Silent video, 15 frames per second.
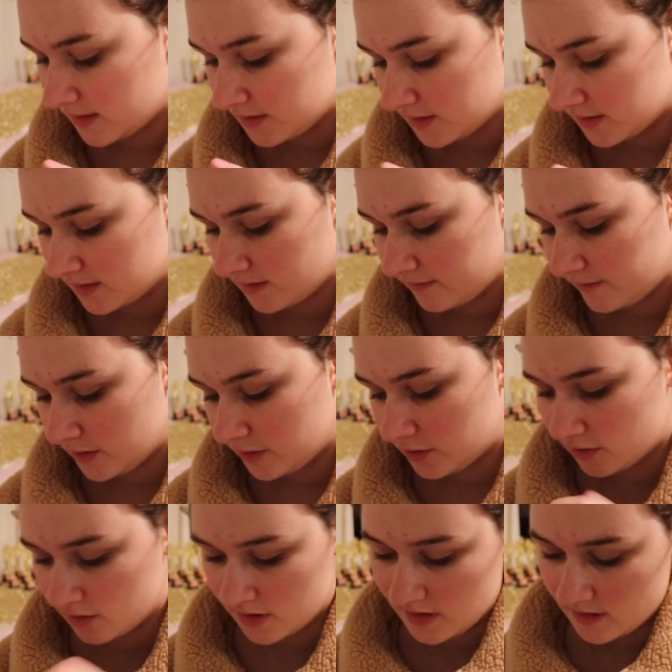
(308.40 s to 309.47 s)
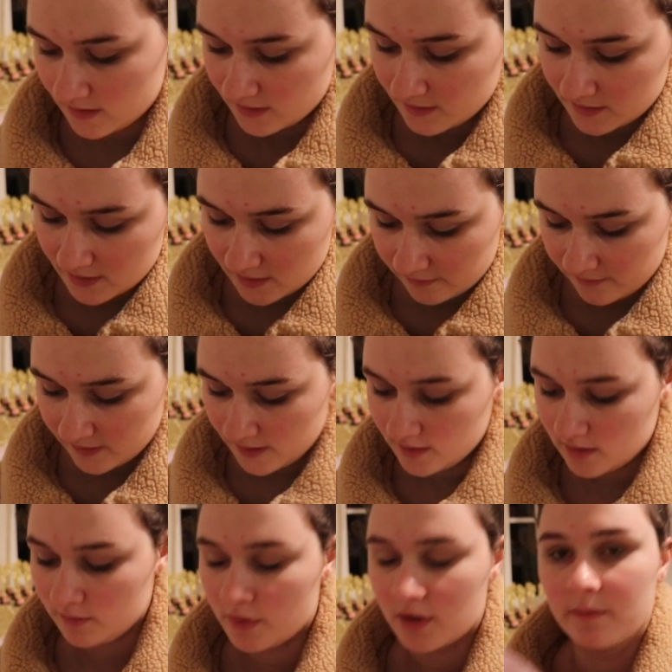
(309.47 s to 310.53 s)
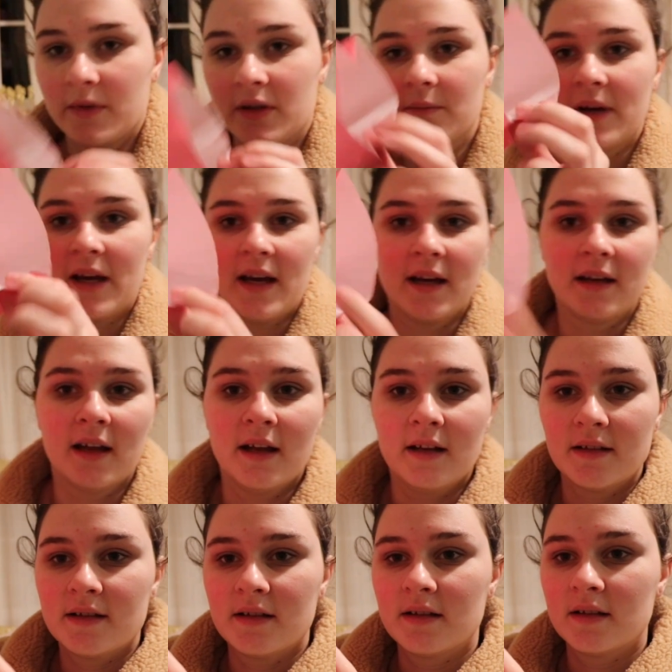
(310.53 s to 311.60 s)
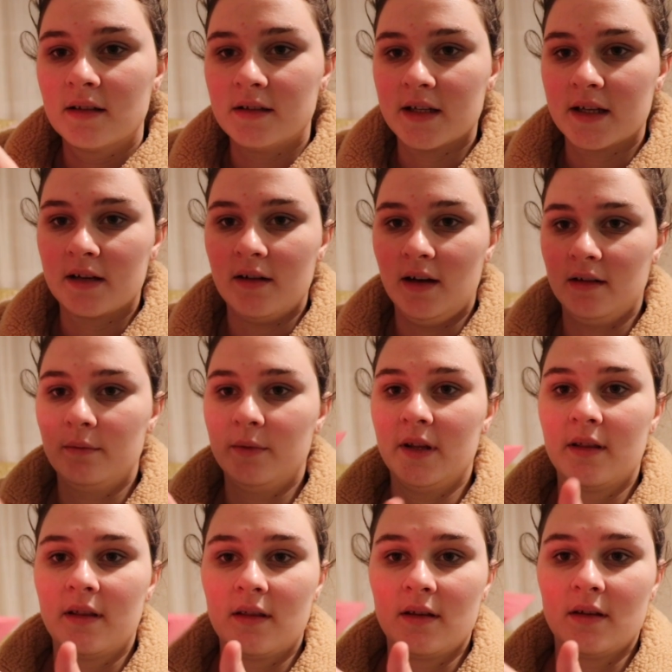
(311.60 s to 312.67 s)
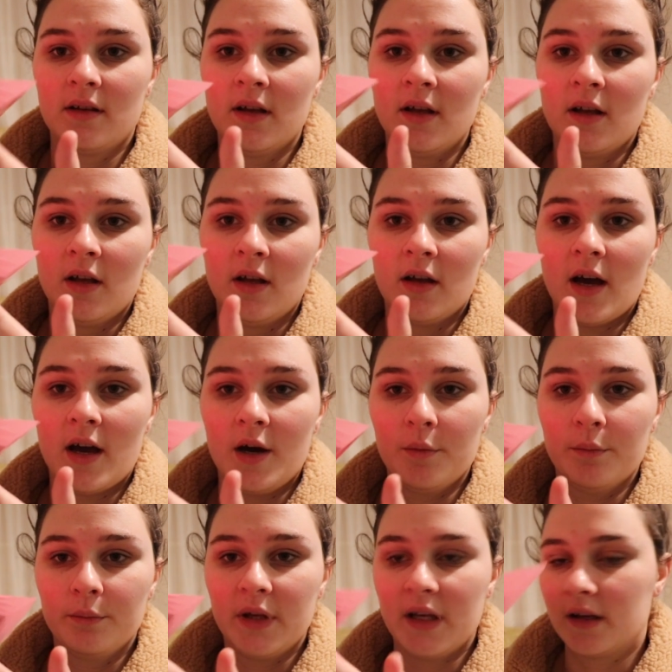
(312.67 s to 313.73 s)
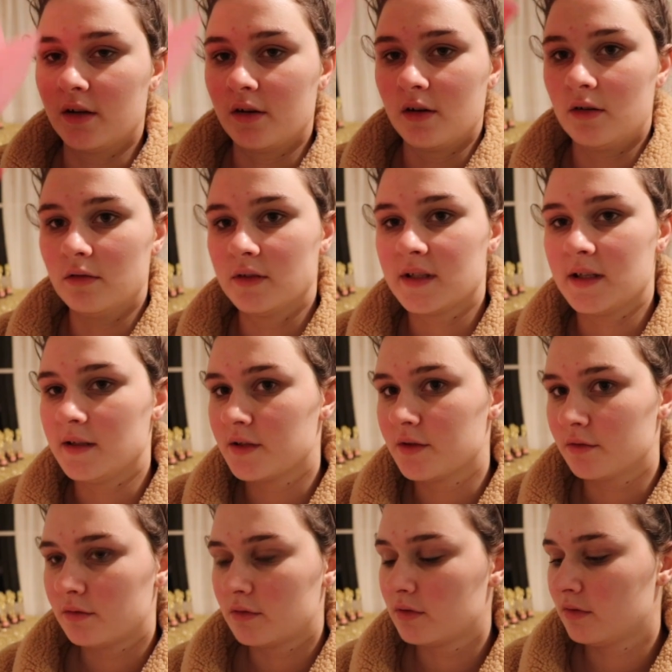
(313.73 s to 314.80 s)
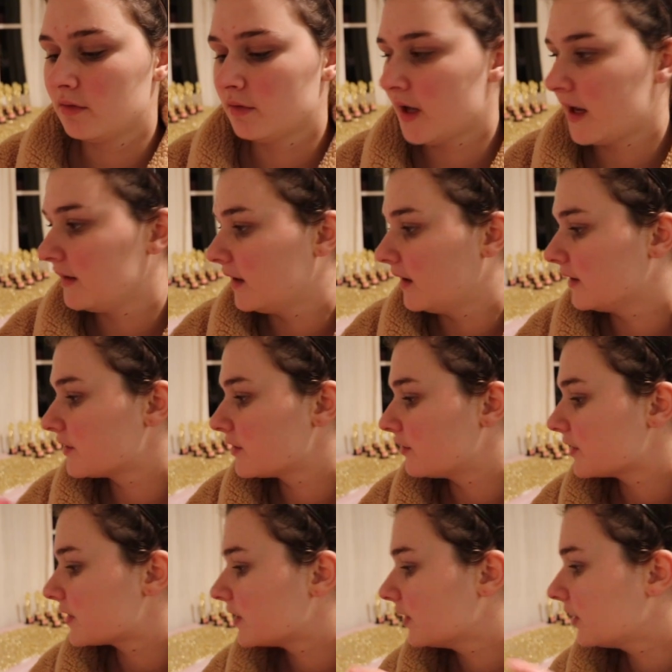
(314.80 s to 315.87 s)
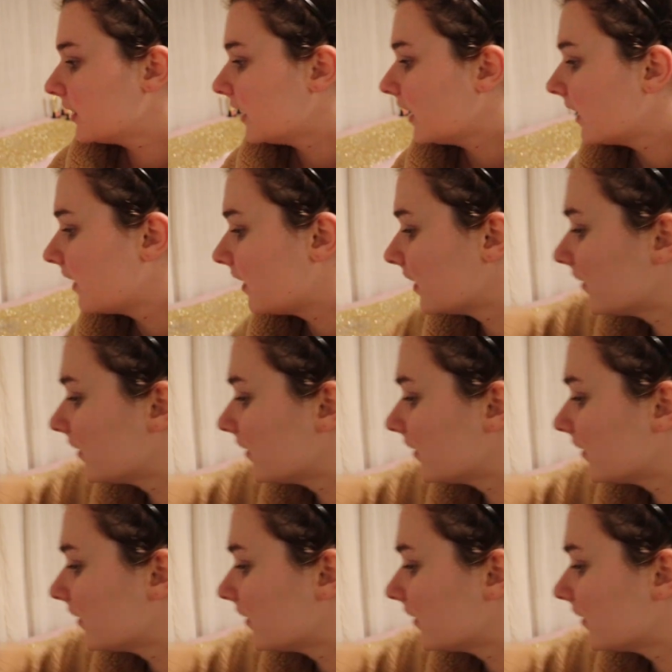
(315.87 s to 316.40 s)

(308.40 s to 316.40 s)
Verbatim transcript: there's just a few chockies and stuff in the bottom of the bag and it's decorated with um, pink and gold tinsel. And then it's also going to have